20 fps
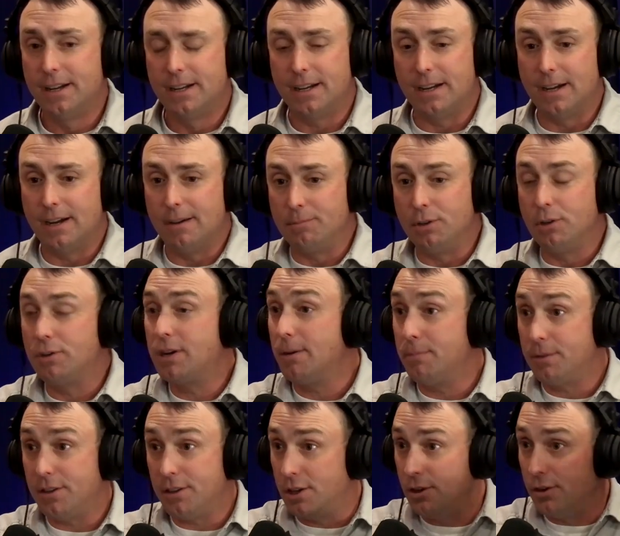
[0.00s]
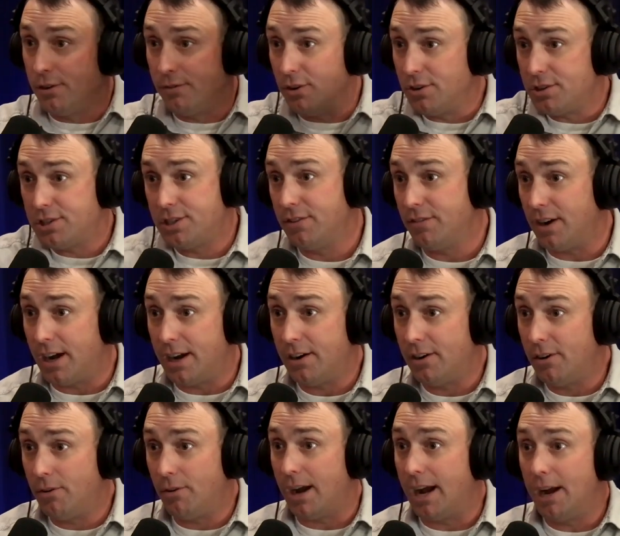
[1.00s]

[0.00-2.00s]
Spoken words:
You come to the University of Idaho,